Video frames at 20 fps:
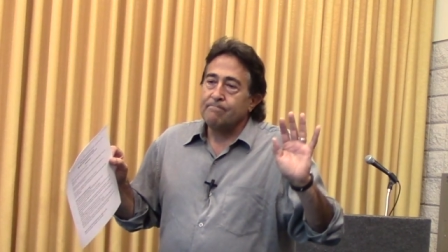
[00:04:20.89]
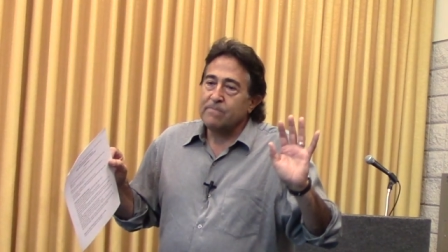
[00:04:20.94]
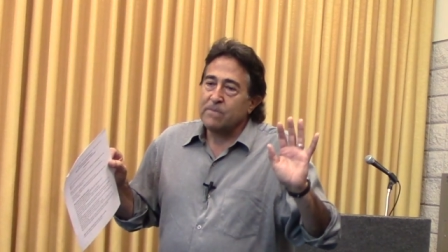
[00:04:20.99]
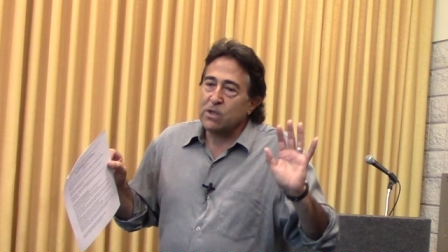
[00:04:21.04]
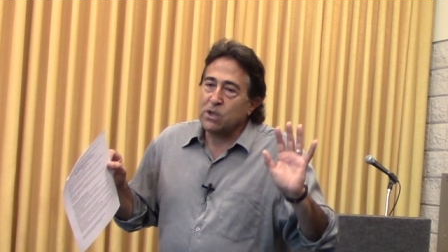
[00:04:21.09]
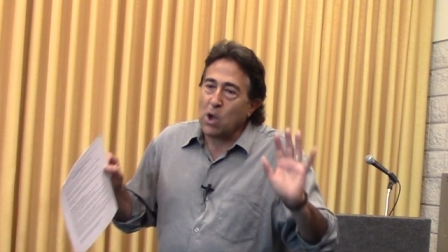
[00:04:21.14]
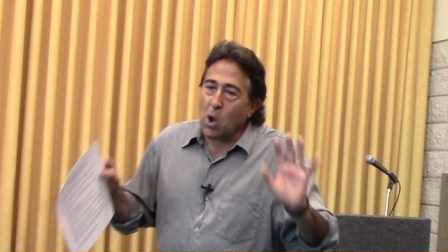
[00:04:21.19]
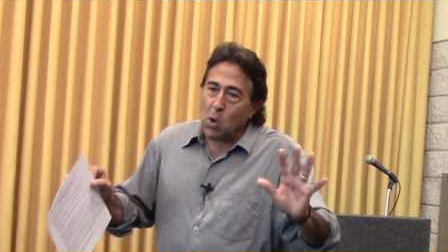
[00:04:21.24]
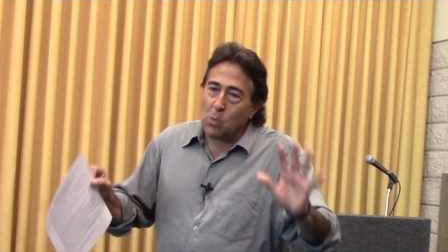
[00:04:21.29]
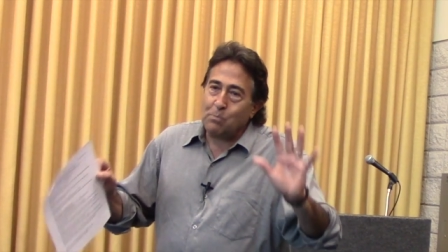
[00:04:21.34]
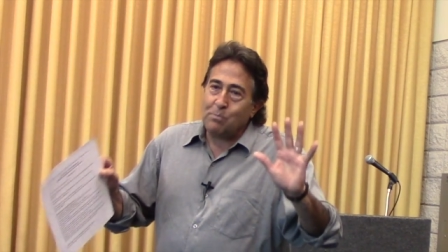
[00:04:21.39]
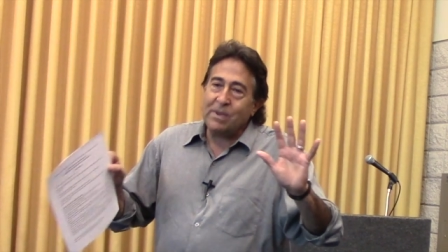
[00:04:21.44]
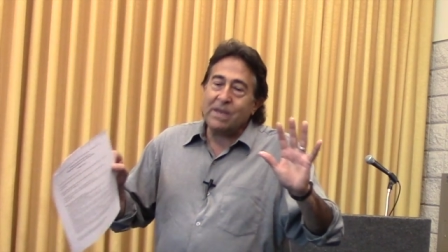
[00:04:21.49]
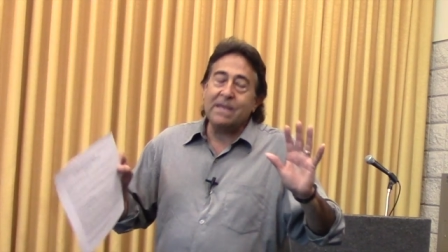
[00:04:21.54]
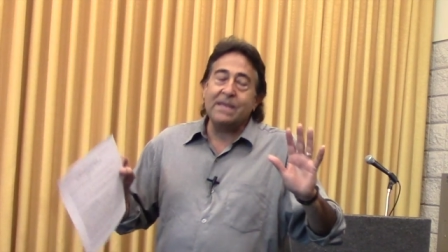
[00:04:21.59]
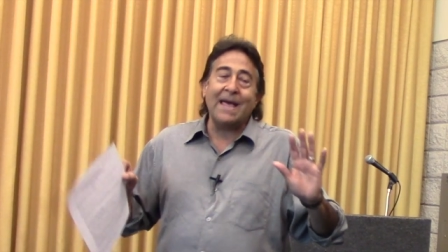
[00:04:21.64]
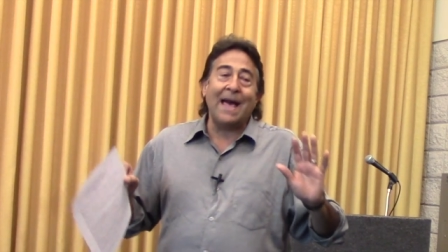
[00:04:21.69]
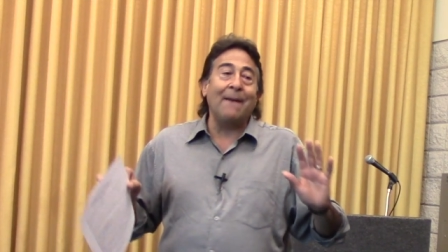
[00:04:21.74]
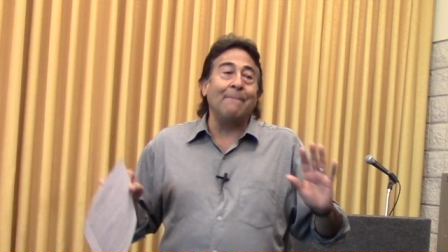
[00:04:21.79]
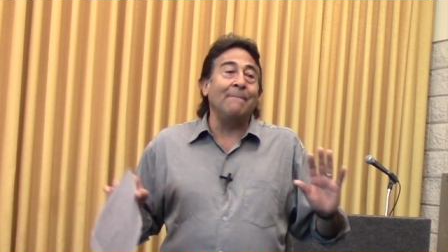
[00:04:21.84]
don't be
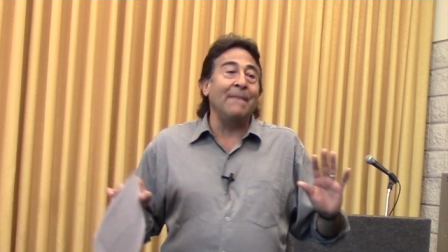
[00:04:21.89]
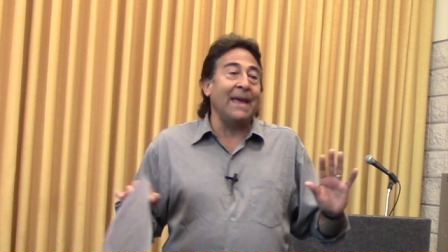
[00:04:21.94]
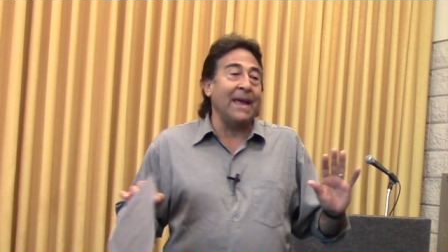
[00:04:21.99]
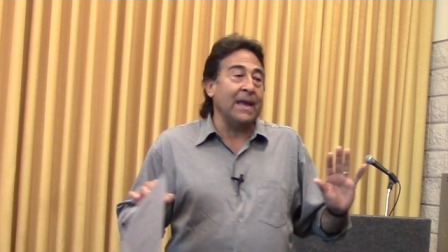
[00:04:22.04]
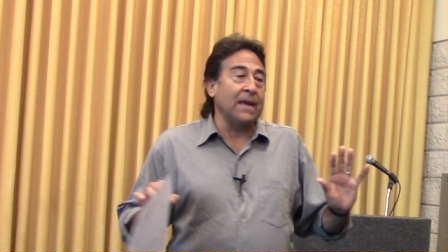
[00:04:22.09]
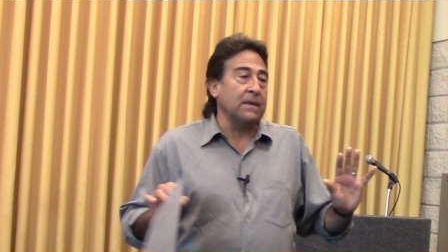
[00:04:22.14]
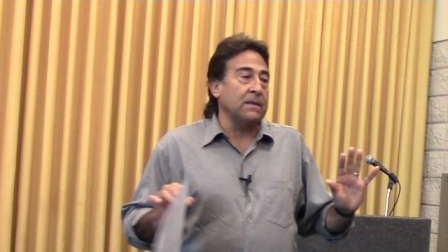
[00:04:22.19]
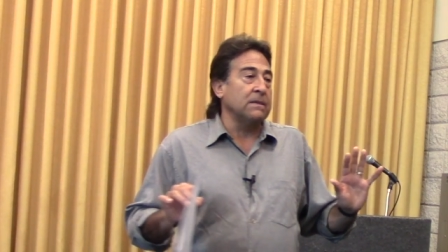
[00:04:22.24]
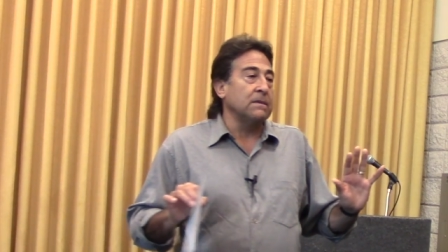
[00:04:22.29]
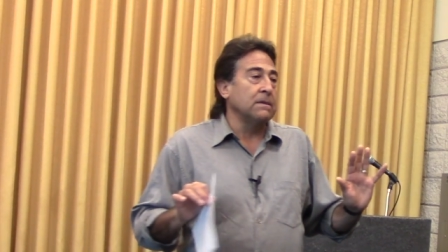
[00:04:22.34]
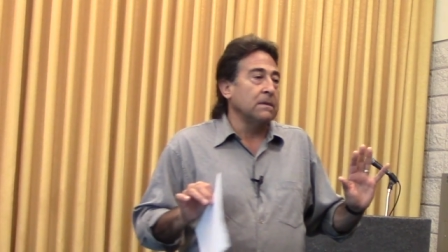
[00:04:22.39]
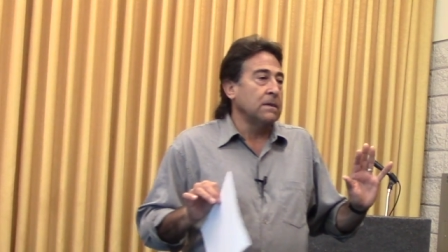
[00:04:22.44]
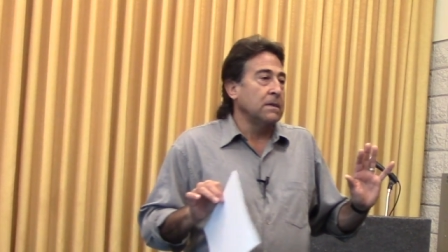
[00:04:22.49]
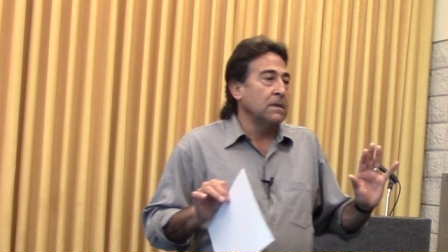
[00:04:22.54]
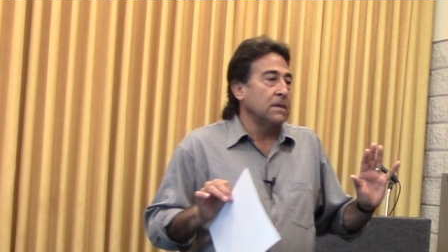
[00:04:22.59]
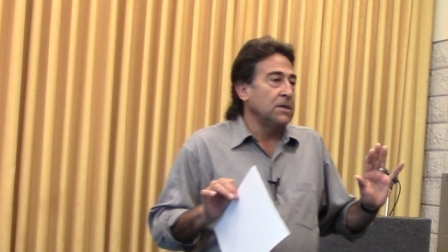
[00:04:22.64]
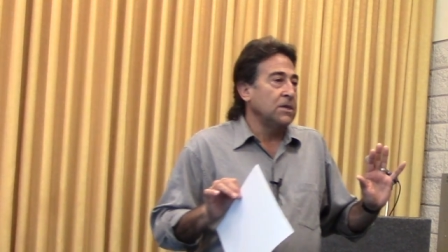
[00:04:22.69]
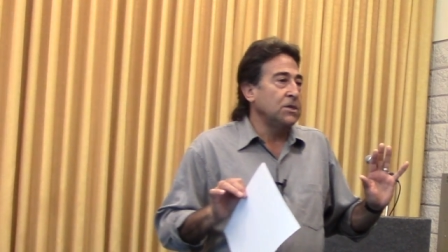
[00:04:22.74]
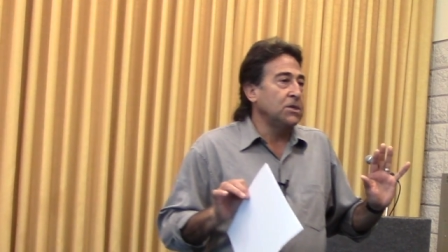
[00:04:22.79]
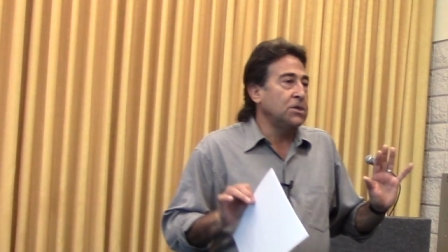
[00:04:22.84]
that man
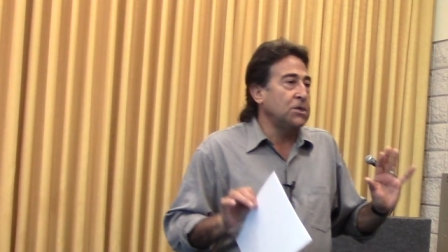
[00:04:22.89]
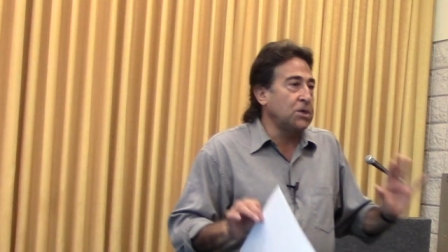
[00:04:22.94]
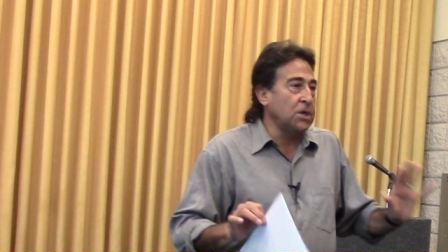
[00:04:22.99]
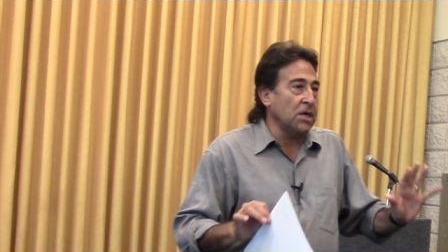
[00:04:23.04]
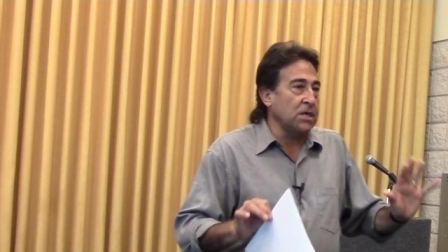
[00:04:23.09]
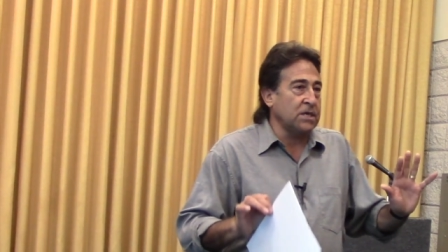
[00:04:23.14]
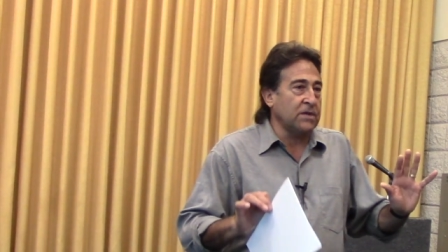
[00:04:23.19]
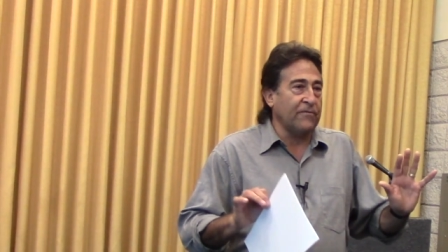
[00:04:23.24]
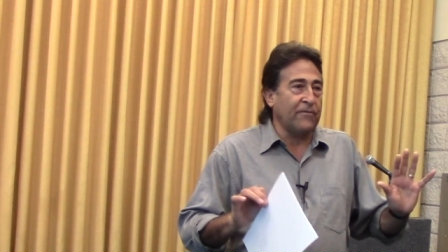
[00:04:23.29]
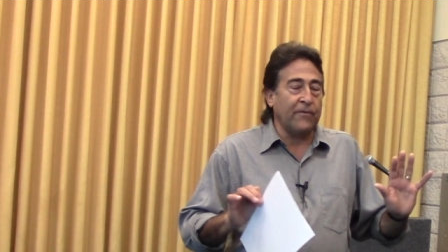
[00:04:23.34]
just